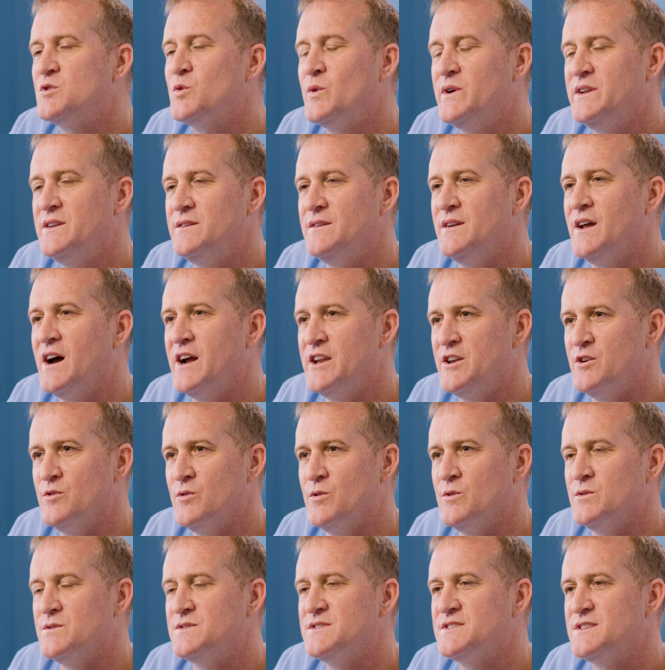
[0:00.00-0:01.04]
twin
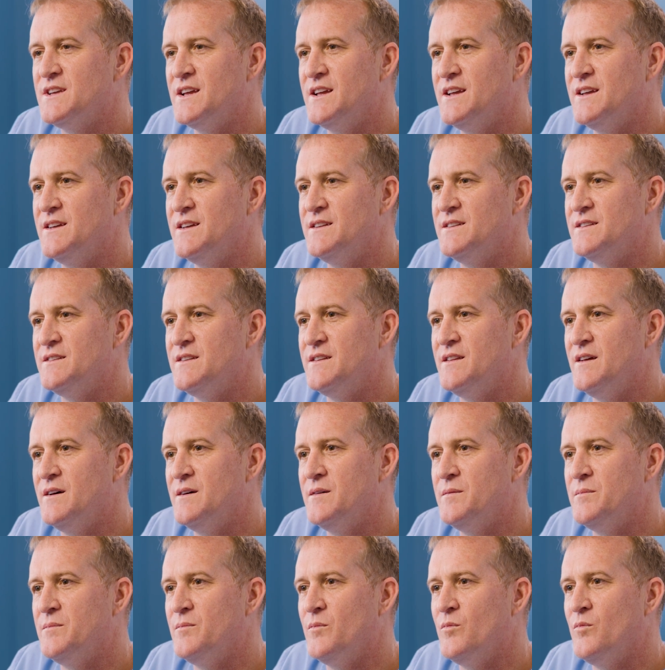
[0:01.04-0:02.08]
9-year-olds, and
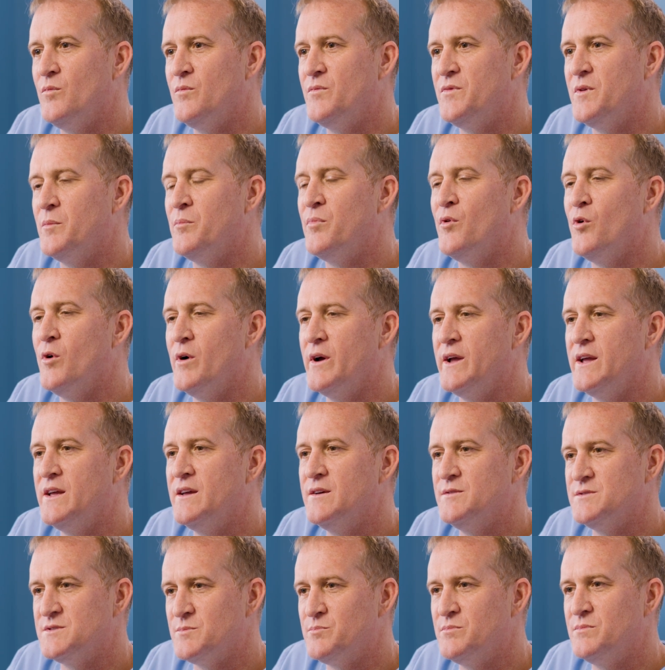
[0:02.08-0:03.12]
it
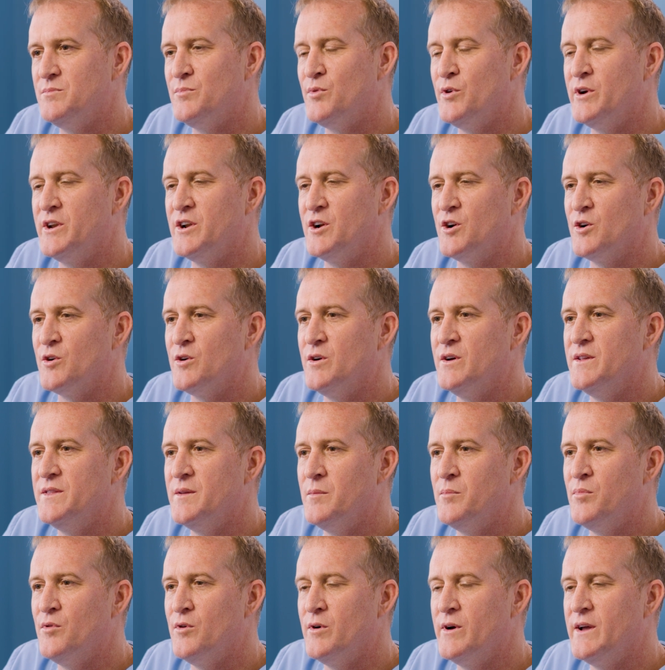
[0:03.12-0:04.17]
was a boy and a girl, and the
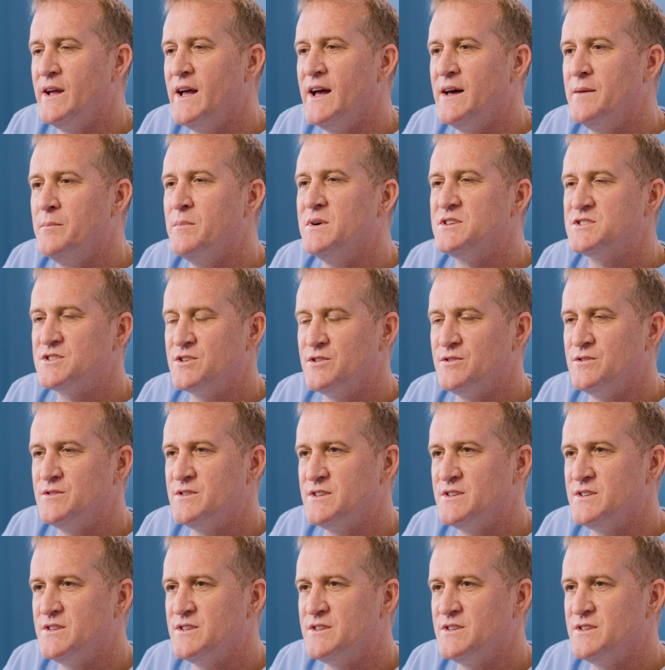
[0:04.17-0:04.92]
boy had muscular